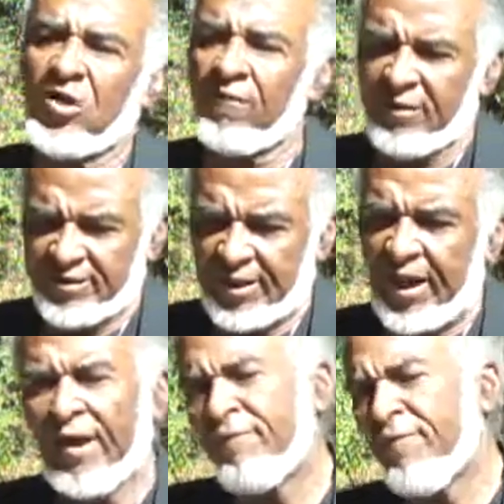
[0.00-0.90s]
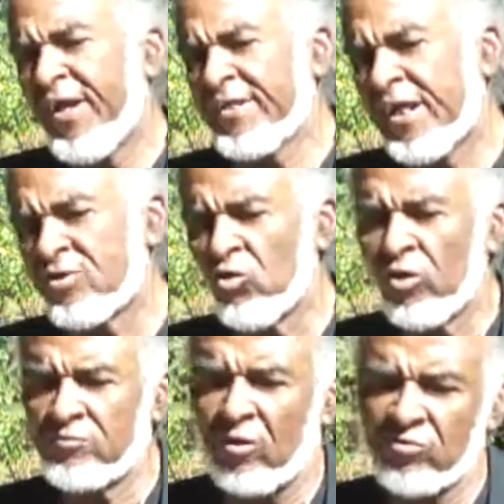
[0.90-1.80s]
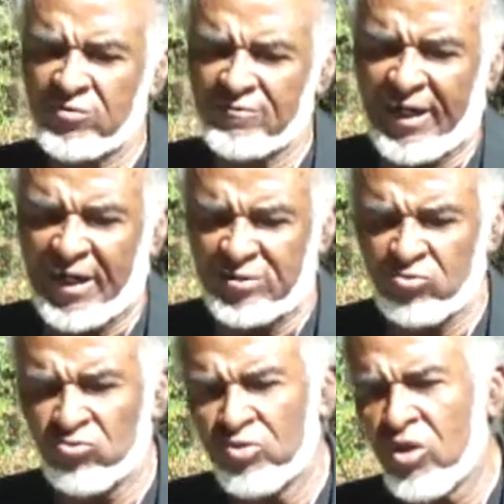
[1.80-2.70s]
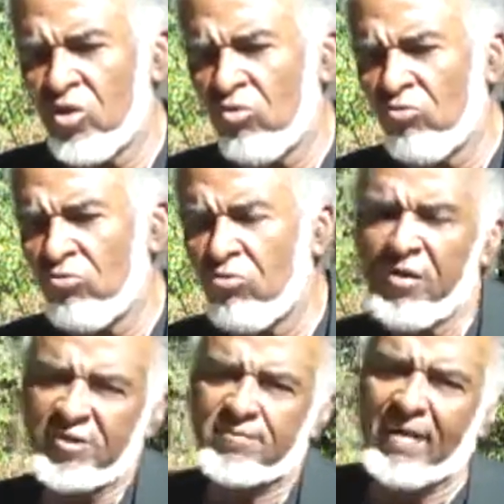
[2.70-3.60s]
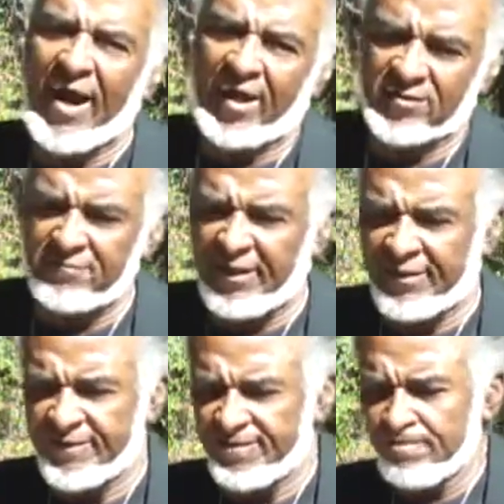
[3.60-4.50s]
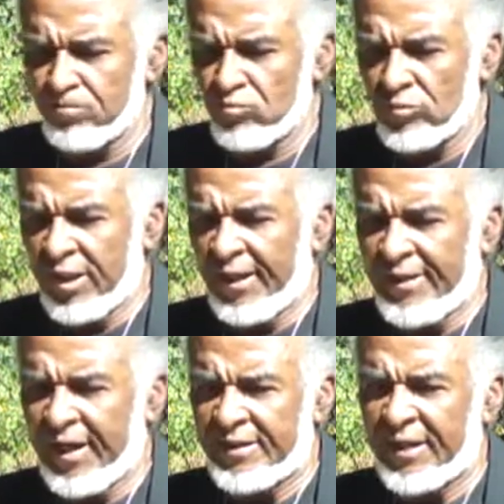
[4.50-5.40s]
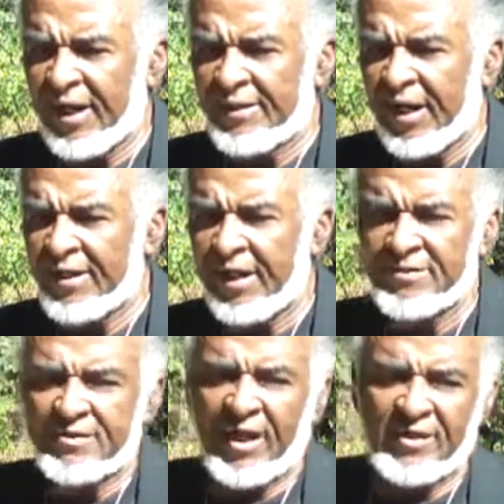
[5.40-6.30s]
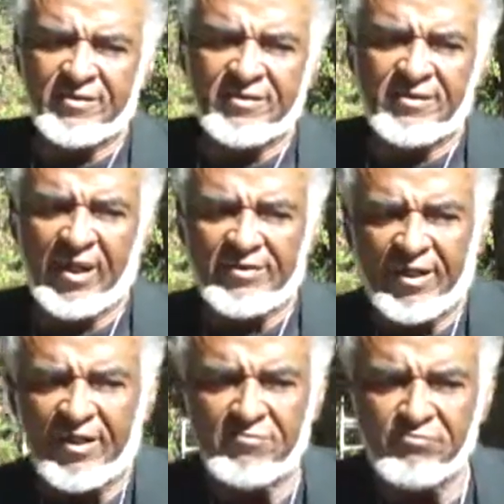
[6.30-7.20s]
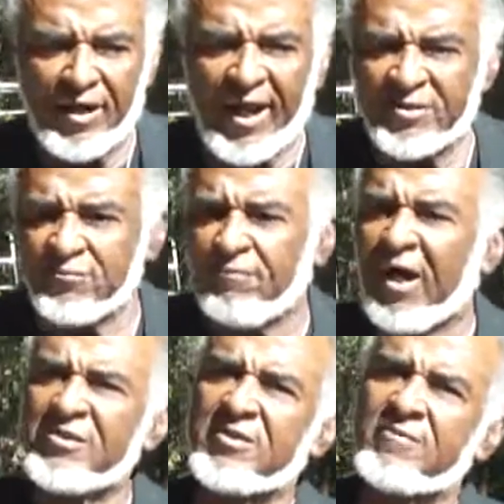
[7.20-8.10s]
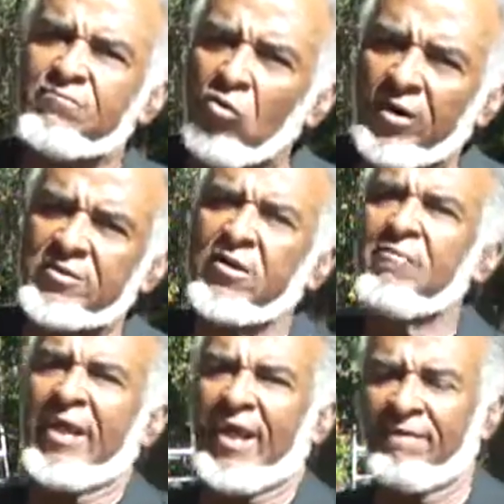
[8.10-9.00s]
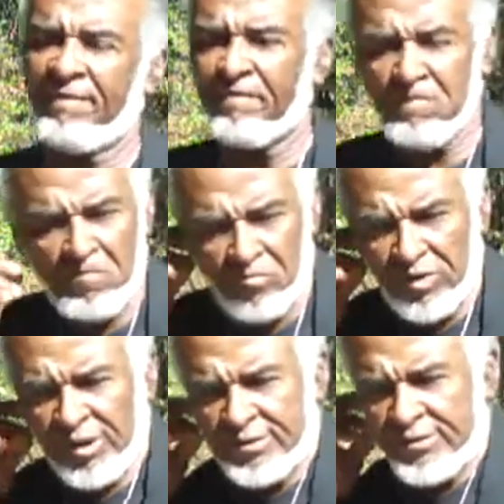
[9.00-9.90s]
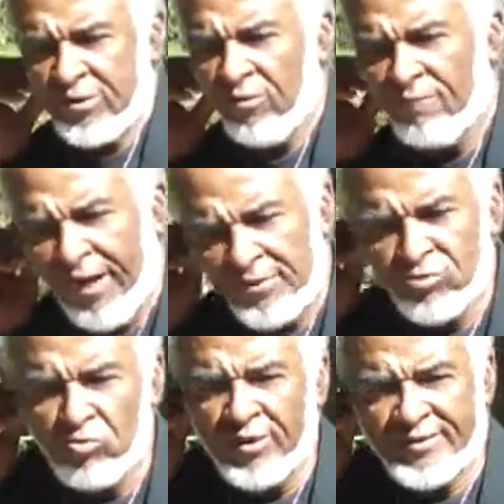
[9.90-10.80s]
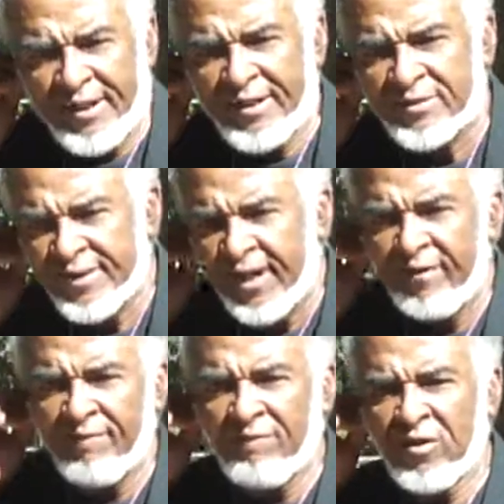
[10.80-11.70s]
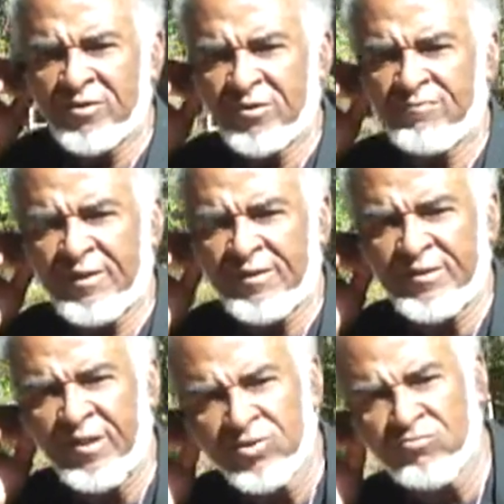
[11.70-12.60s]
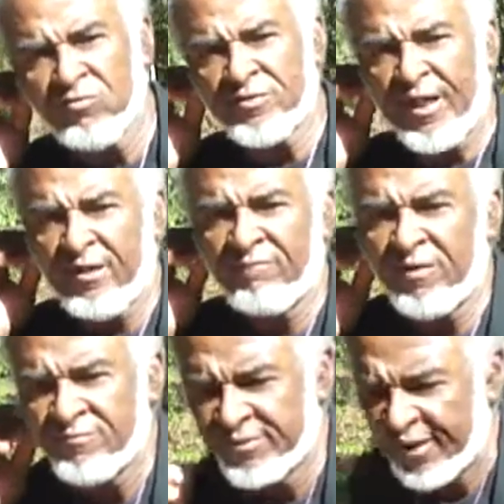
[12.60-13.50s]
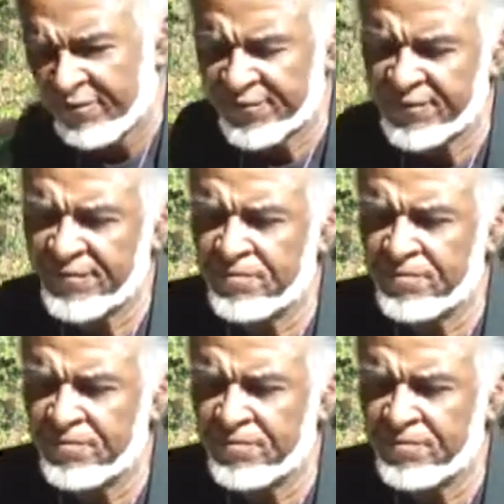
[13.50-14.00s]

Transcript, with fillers: encouraged. I got friends like George Boston Rawls who, who, who inspires me. That that that that that that that, that adds a positive point to my life. You know, by doing things, standing up for others when others won't stand up for themselves.